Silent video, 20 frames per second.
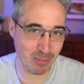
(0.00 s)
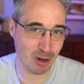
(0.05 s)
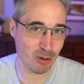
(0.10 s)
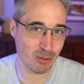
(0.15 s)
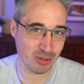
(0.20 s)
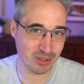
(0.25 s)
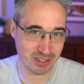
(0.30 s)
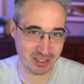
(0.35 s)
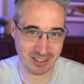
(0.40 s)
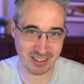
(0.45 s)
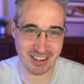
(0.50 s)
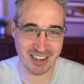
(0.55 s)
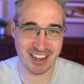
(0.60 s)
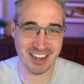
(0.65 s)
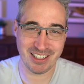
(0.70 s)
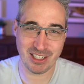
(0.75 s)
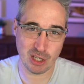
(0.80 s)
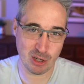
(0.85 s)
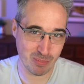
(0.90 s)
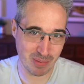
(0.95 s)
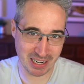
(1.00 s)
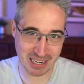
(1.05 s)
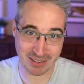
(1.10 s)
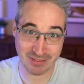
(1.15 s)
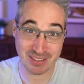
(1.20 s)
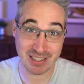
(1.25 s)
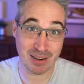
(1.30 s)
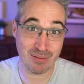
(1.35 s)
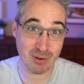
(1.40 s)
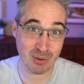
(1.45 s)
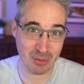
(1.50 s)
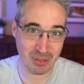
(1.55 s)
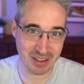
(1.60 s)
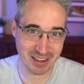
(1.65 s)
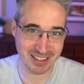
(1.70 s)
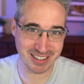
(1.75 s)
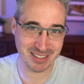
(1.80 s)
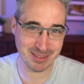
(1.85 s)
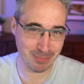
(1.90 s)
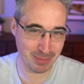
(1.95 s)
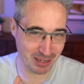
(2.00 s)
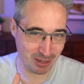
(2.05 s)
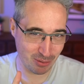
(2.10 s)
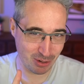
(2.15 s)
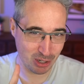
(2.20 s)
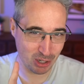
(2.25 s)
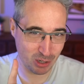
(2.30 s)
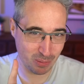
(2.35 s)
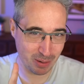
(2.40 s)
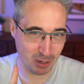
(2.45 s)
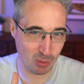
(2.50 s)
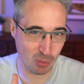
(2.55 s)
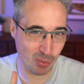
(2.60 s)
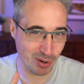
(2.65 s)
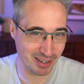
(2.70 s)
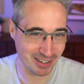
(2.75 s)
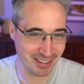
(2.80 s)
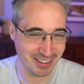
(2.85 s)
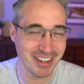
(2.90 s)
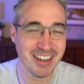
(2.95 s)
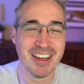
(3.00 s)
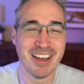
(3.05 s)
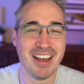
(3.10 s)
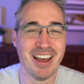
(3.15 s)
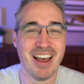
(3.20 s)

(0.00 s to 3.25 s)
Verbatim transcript: the most. And you might have several things, but I want you to pick one.